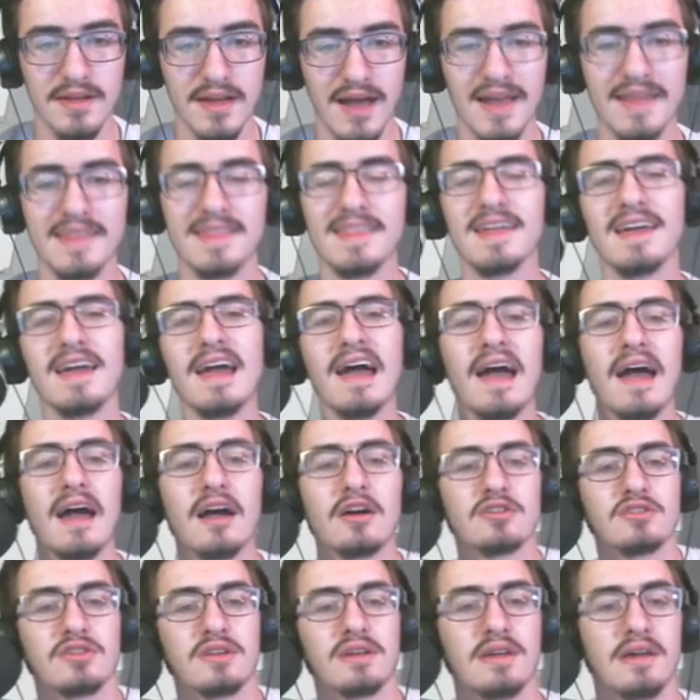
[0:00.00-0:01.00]
I think I
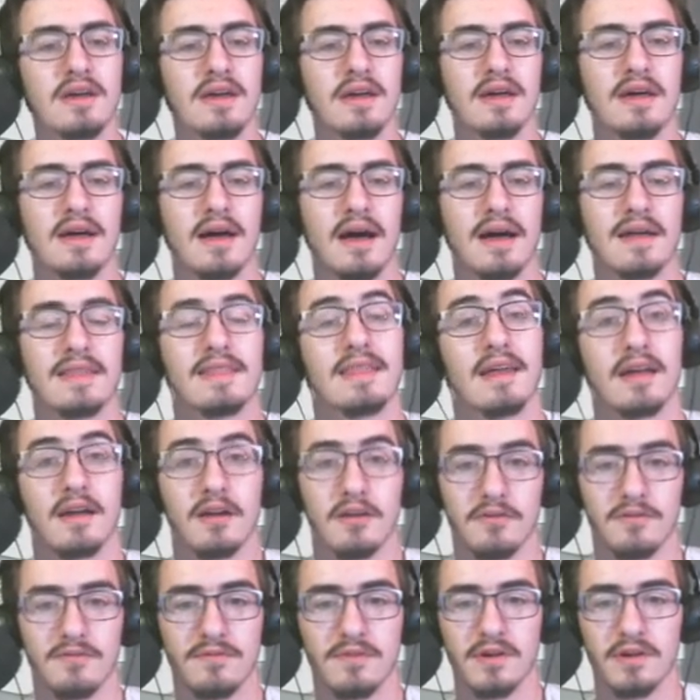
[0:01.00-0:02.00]

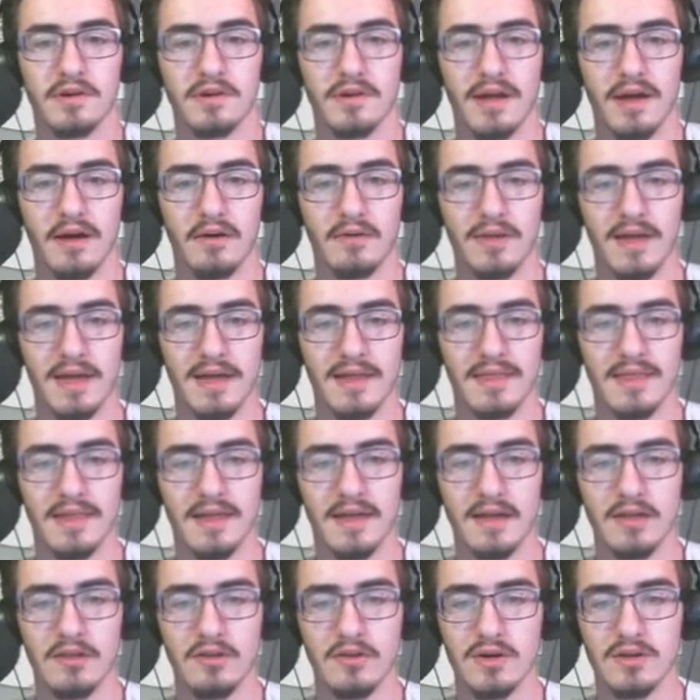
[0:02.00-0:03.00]
could figure it out. I
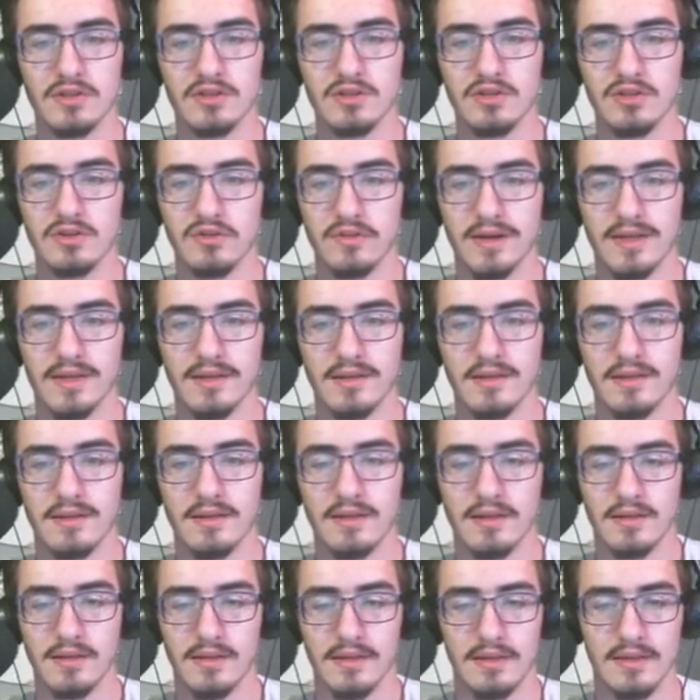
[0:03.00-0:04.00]
think I know how to do it.
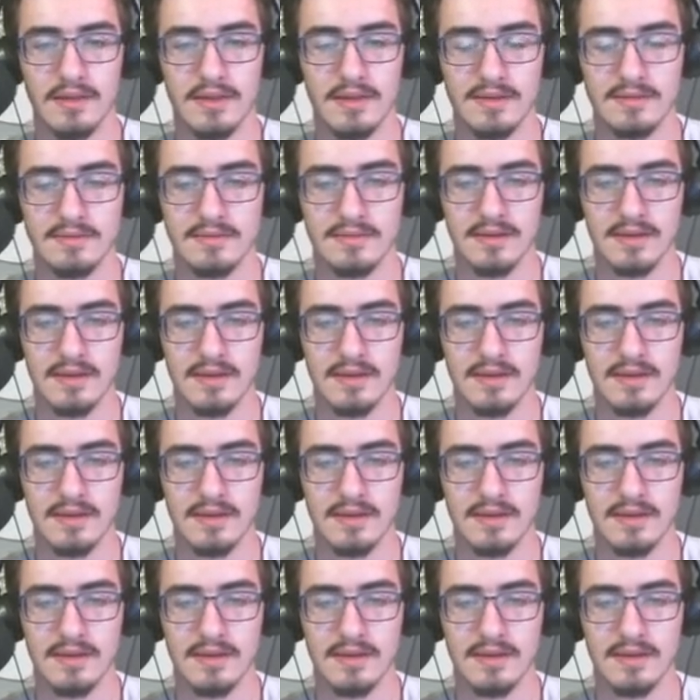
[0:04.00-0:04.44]
This